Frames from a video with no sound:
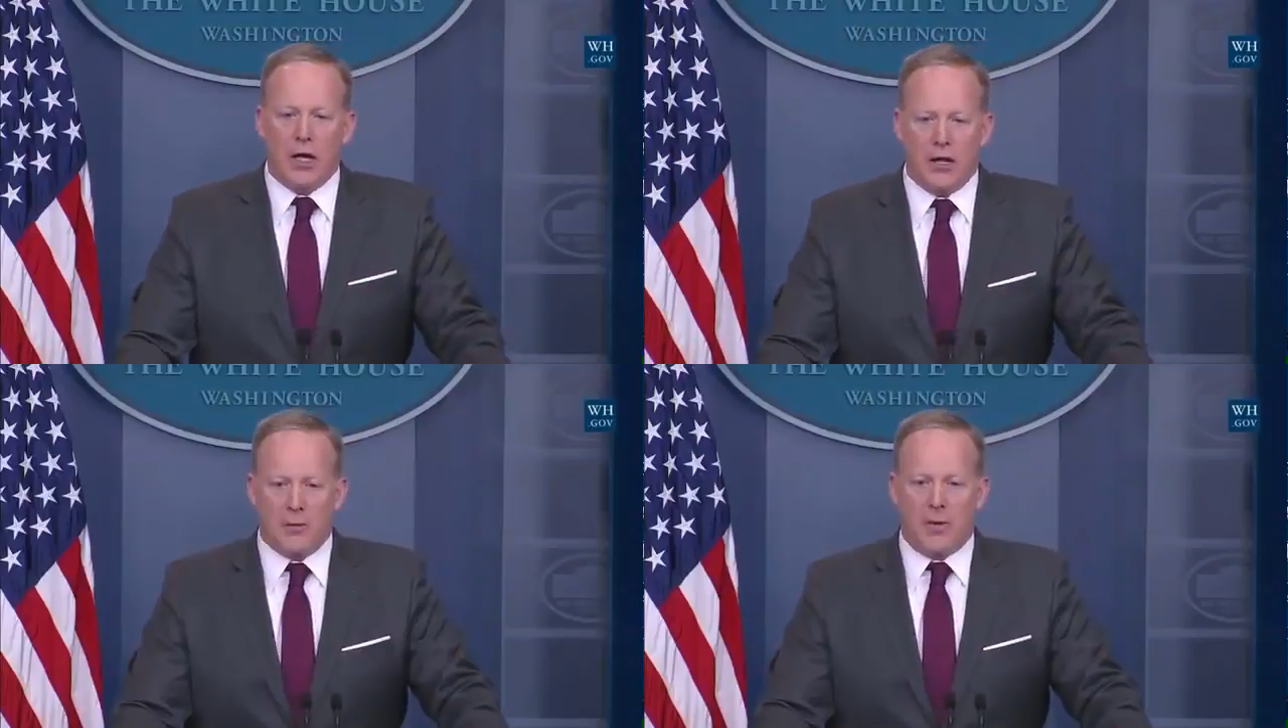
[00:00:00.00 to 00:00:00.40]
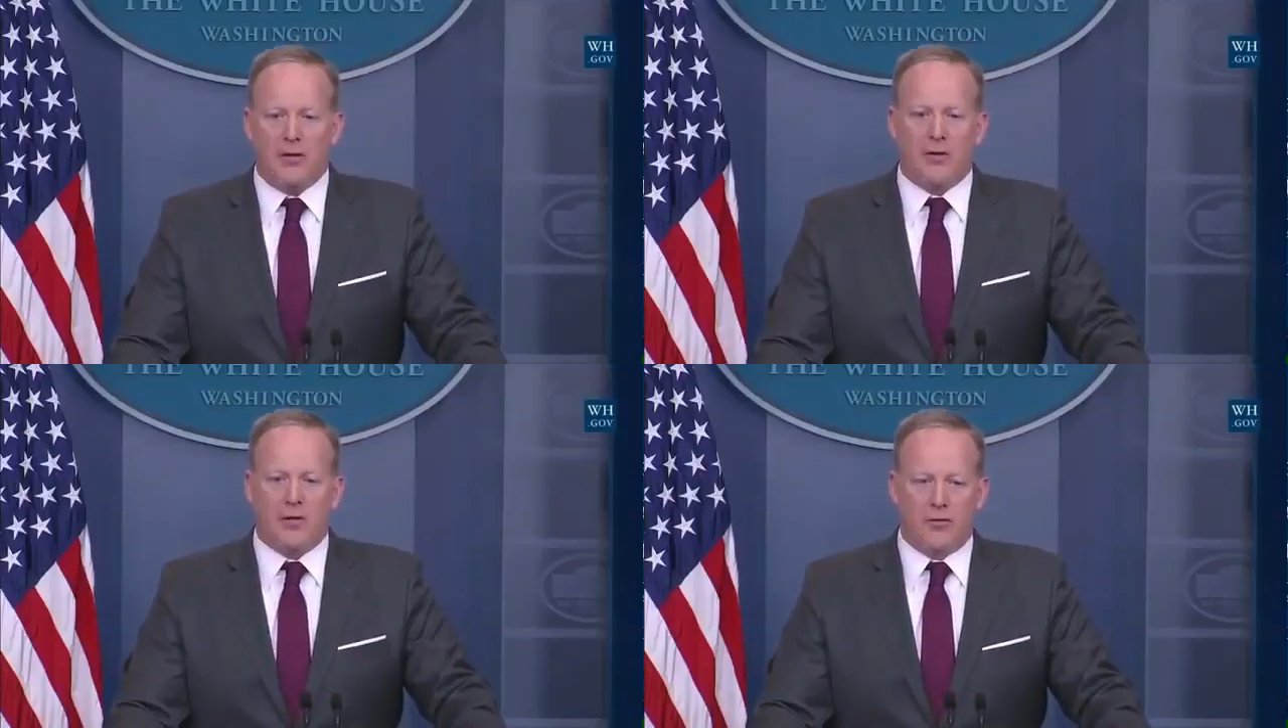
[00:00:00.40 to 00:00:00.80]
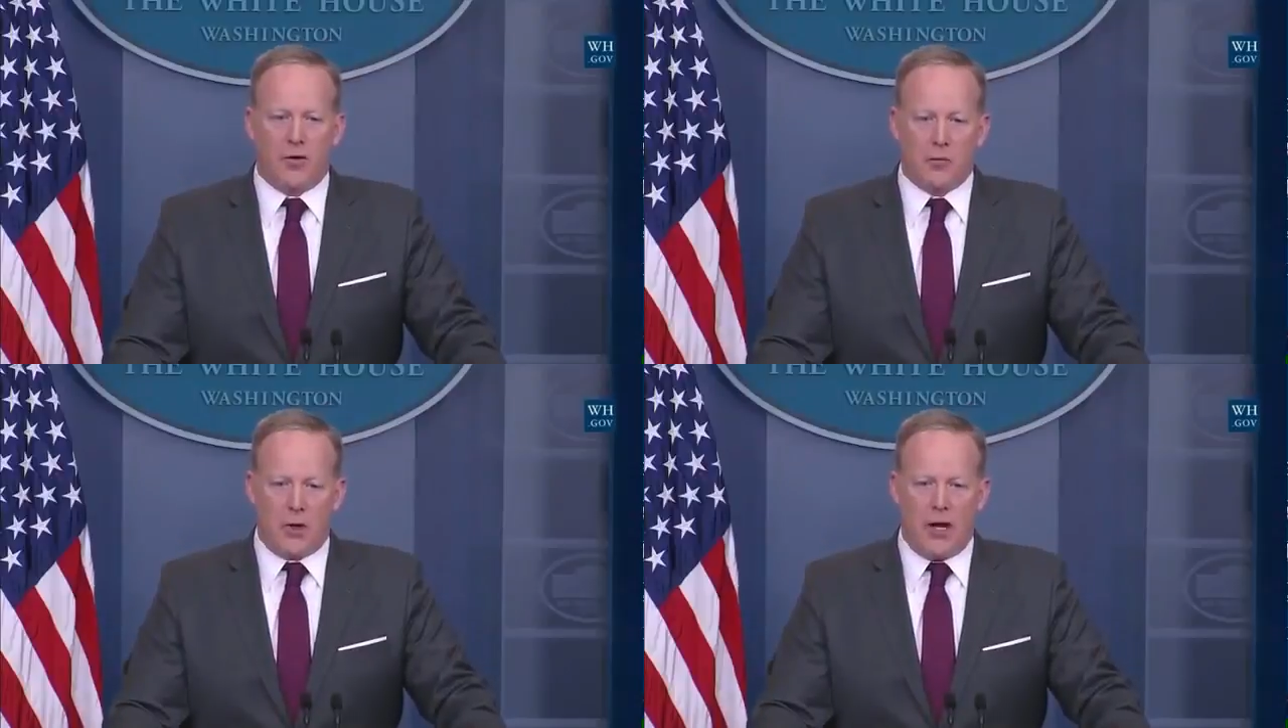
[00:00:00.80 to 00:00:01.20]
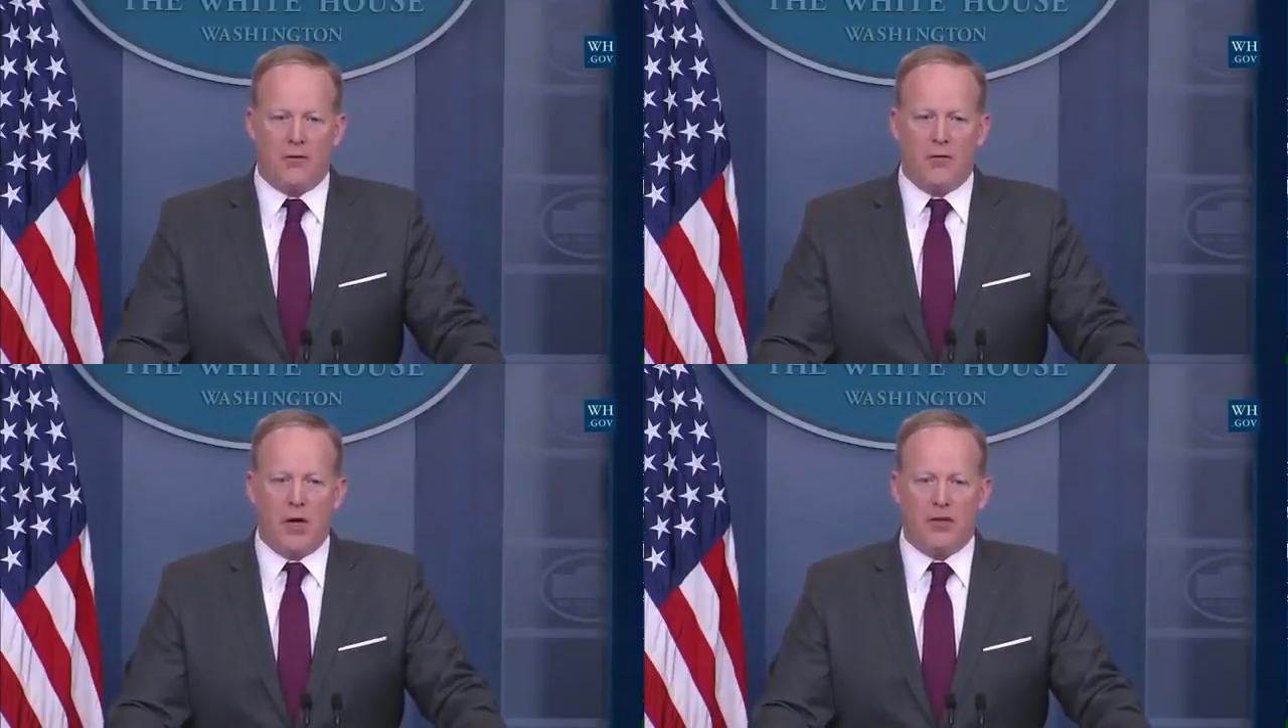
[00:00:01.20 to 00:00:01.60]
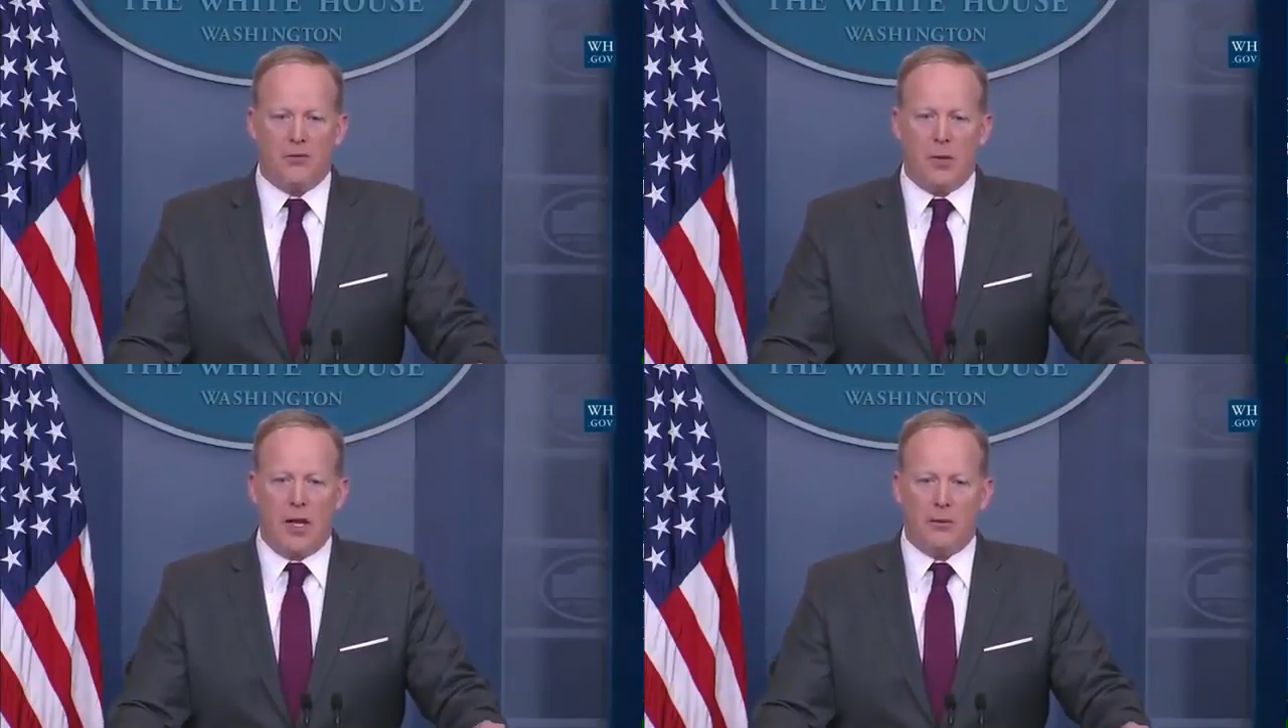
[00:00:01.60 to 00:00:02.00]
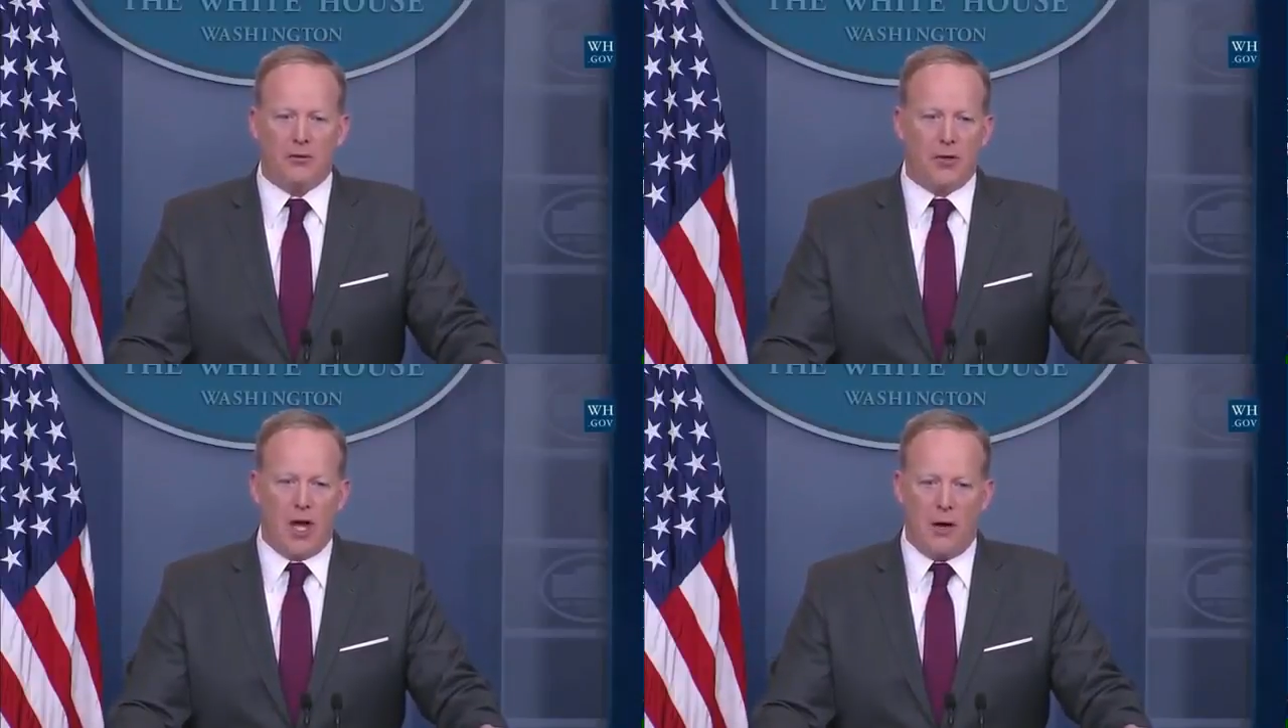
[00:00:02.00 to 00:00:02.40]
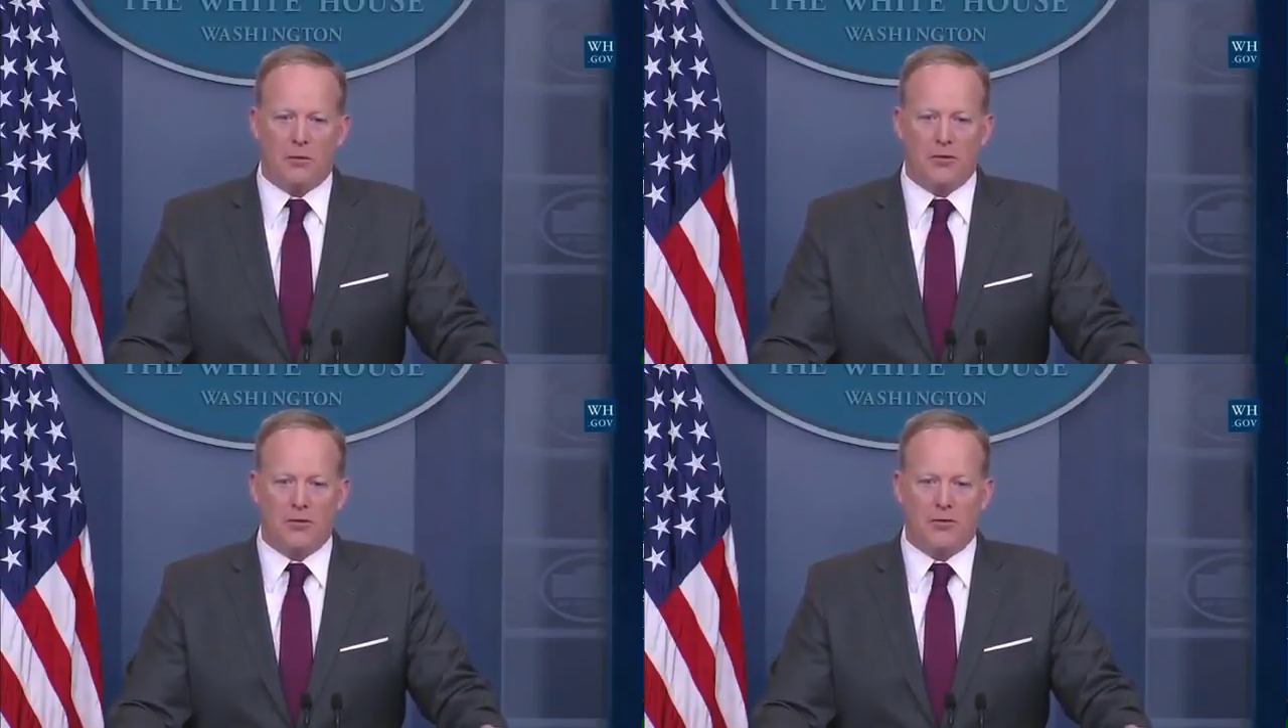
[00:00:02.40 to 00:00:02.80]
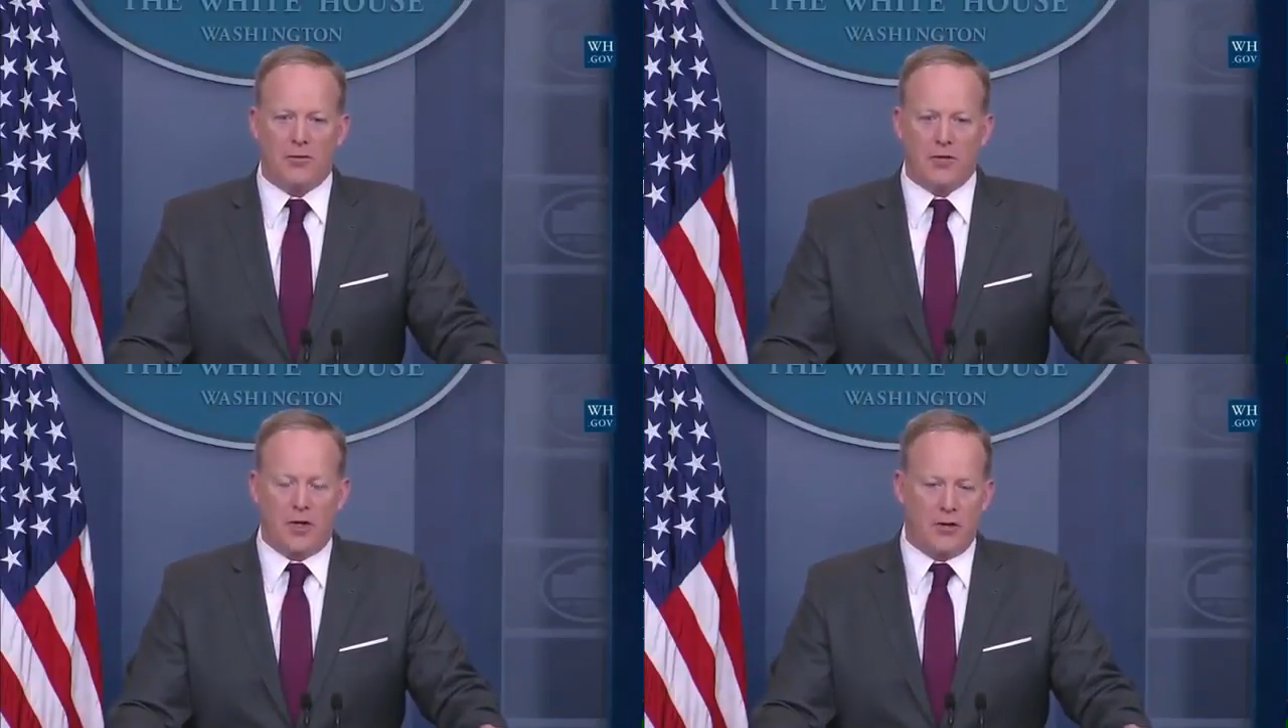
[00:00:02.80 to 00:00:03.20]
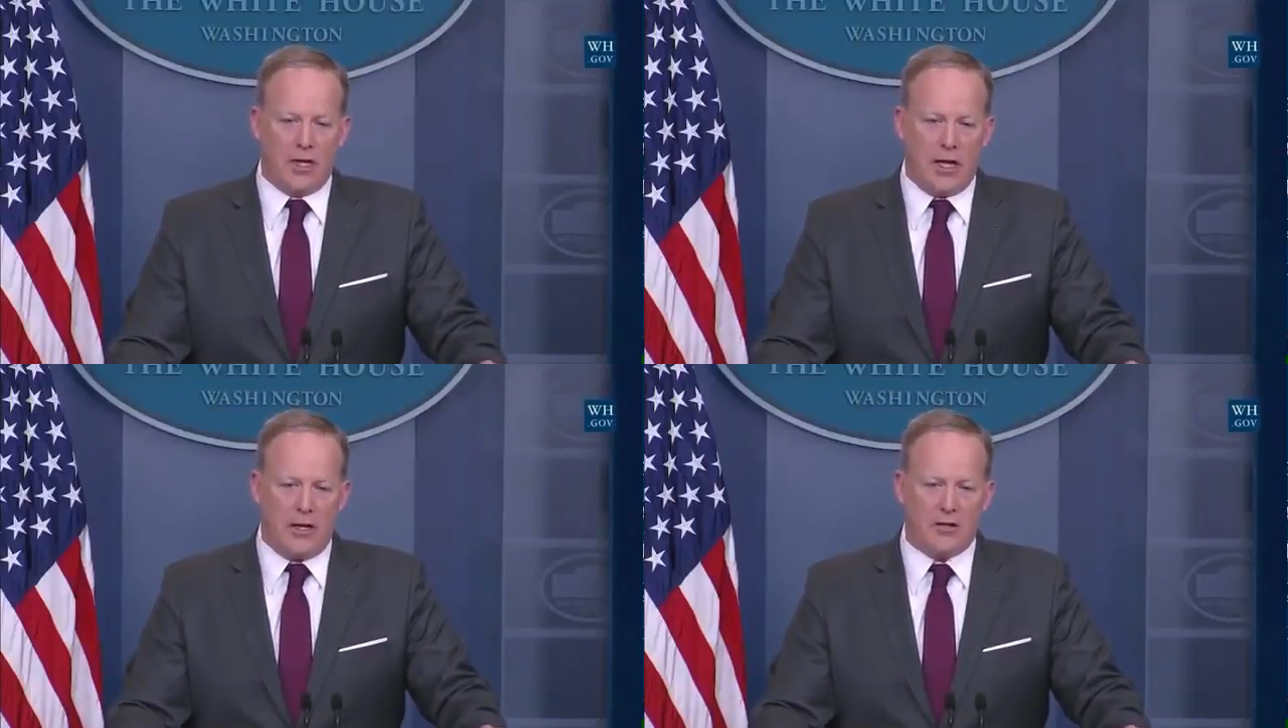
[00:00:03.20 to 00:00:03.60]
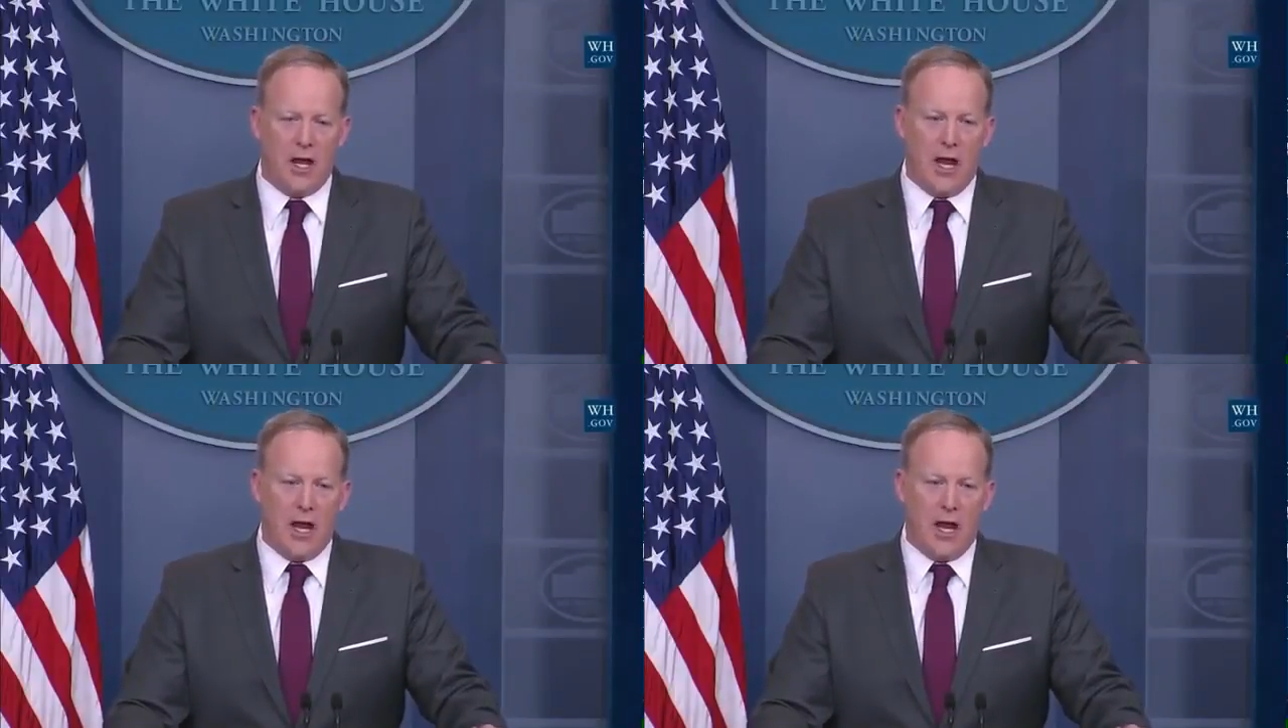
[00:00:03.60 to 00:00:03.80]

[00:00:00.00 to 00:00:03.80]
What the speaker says: and the president's very proud of what he's been able to accomplish in the first 100 days.